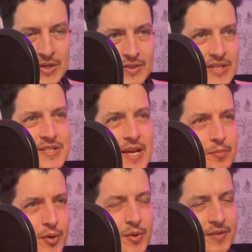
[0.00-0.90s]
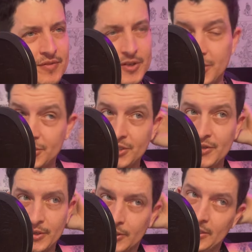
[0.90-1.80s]
they just had broken furniture in
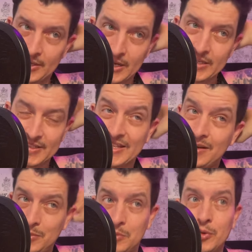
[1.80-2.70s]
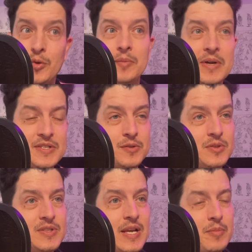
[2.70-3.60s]
there. Anything that had been broken by
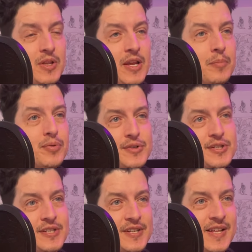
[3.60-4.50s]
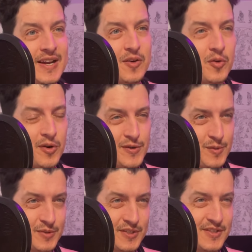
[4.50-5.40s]
students had been like pushed into that corner. So it
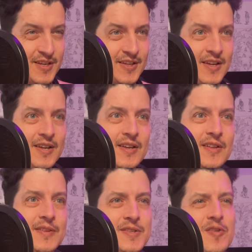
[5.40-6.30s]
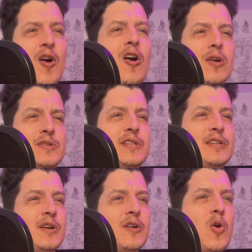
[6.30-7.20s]
was just like this
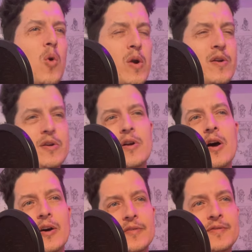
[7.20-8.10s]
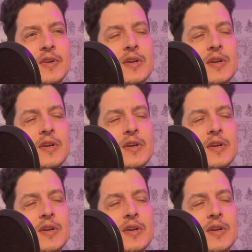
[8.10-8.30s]
haunting corner of